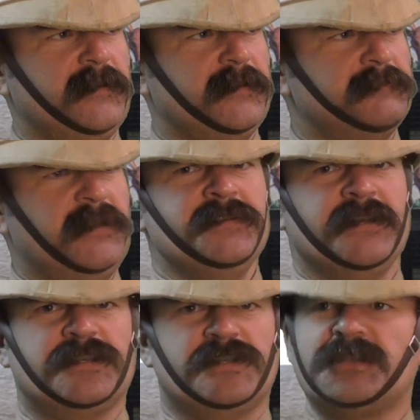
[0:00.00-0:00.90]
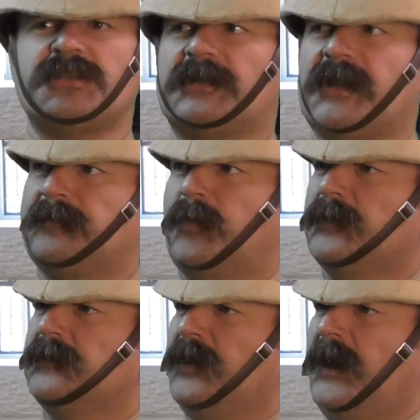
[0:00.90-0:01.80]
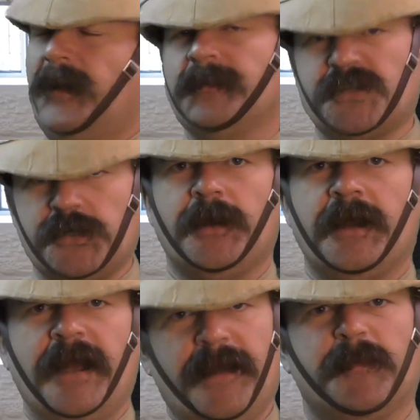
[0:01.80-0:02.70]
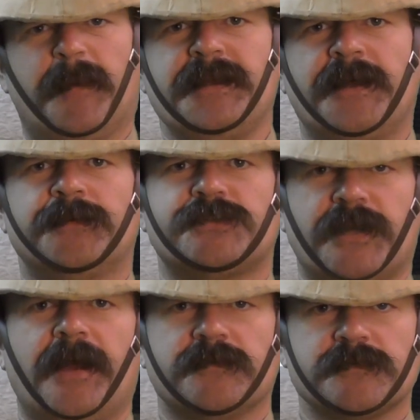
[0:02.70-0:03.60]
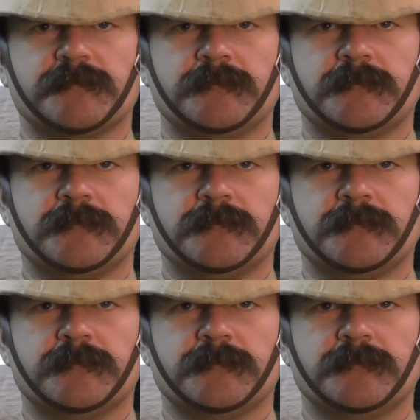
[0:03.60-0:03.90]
that it didn't exist at that point in time, I'm sure everybody understands.